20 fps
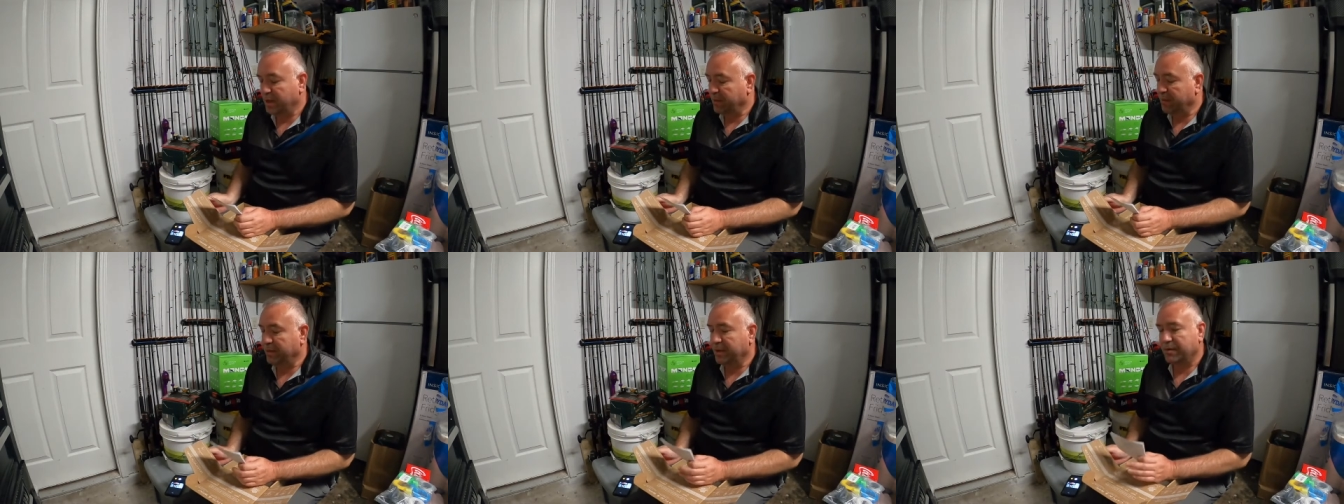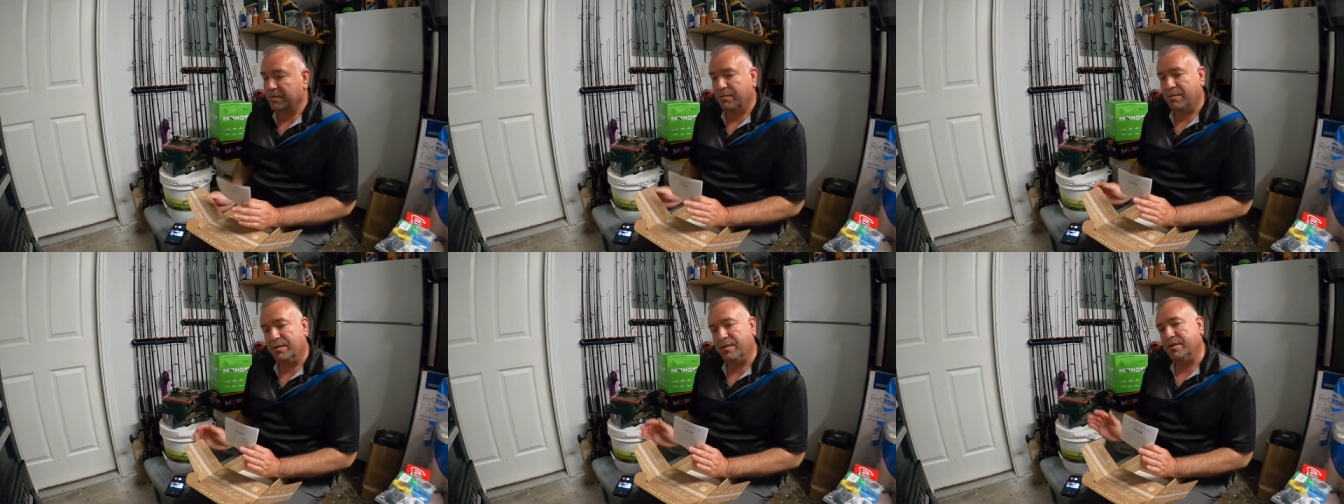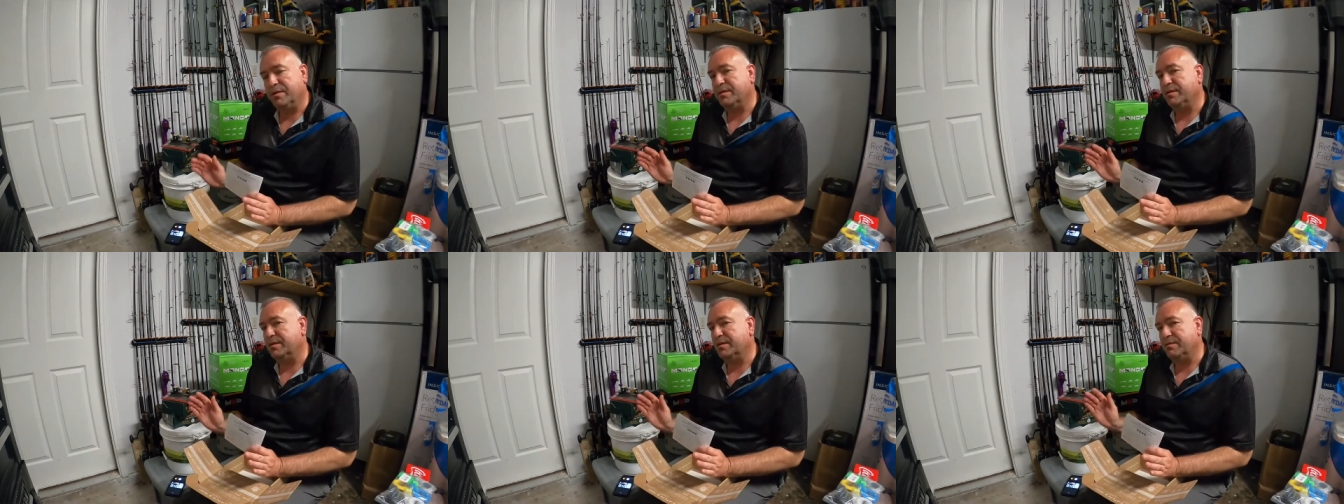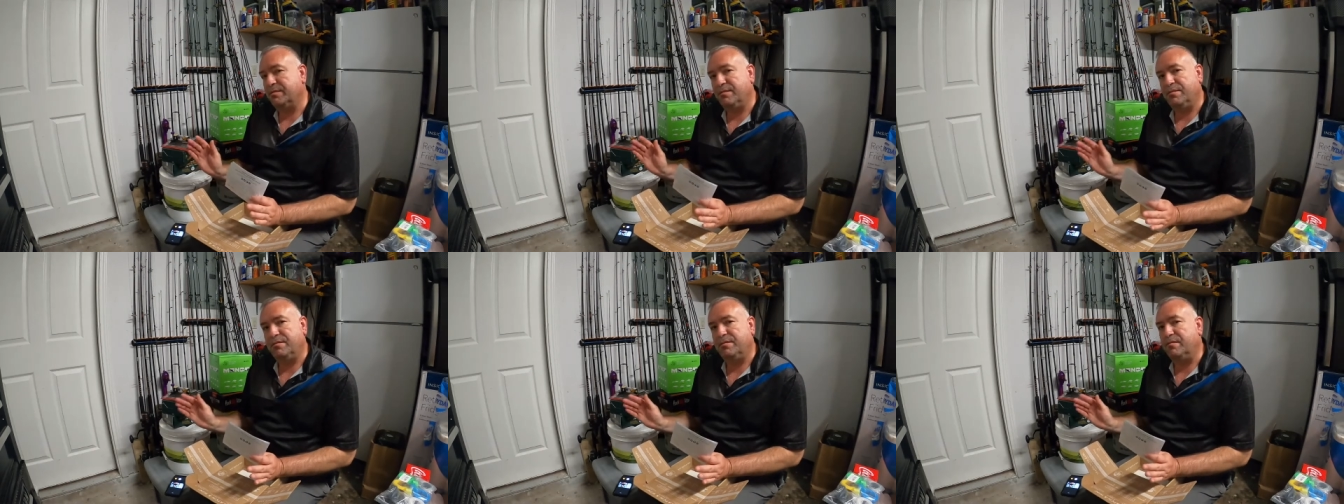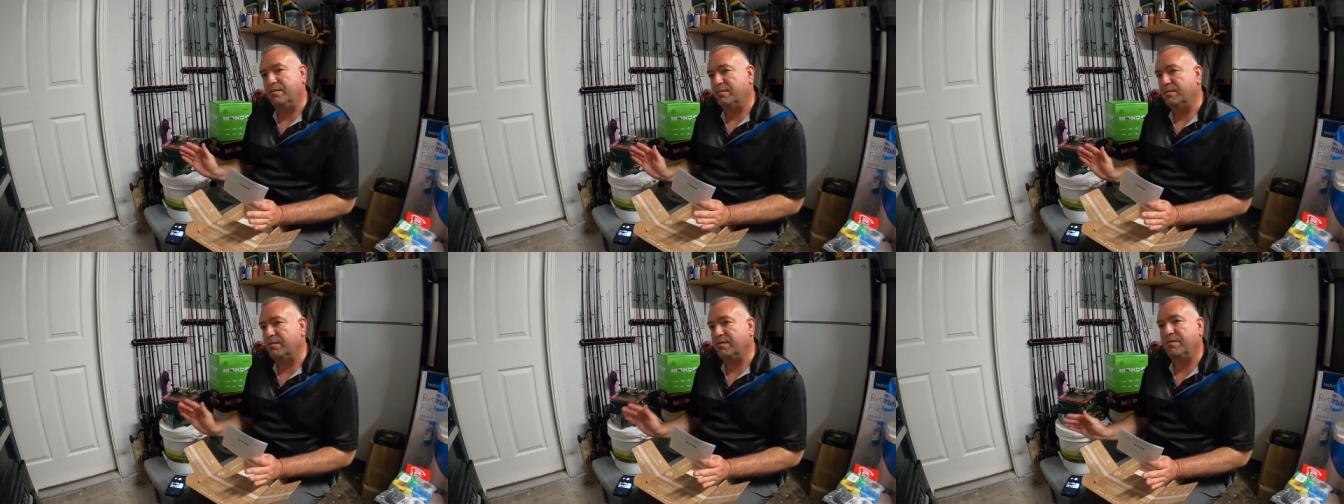I mean, it works
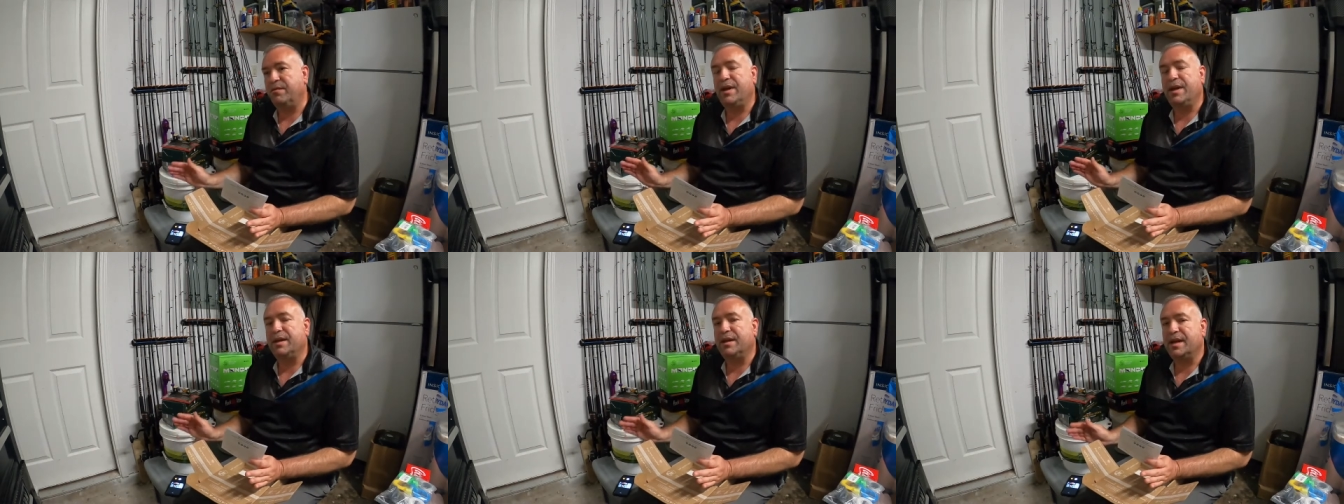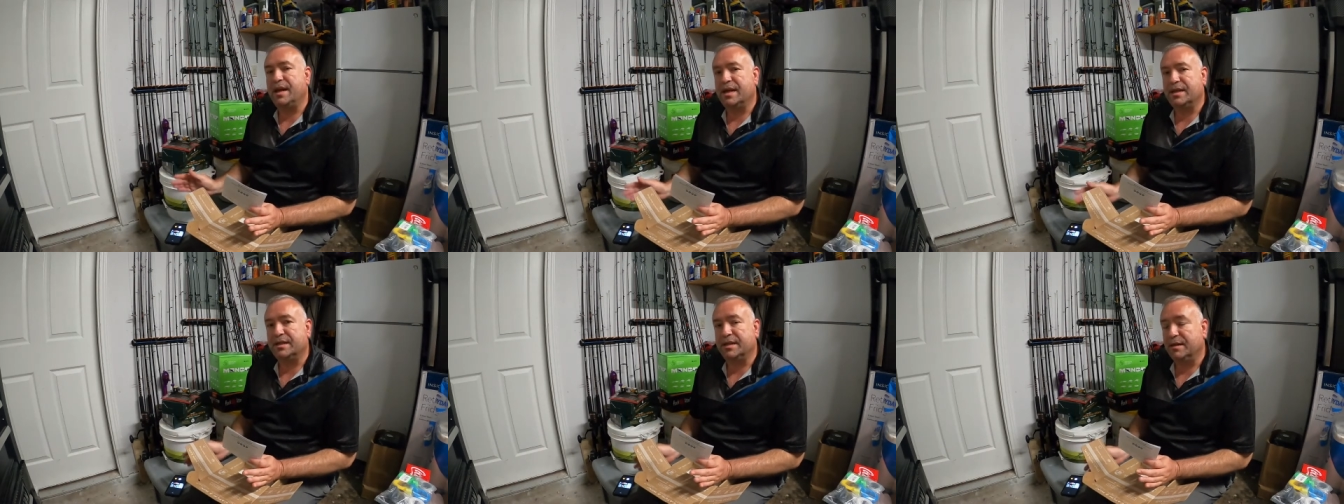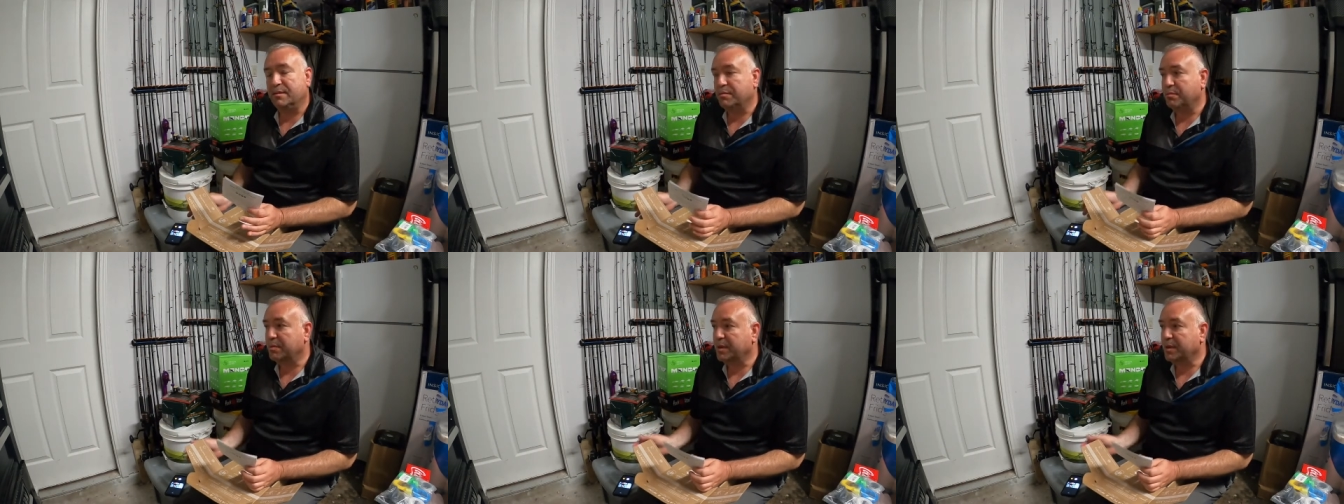fantastic.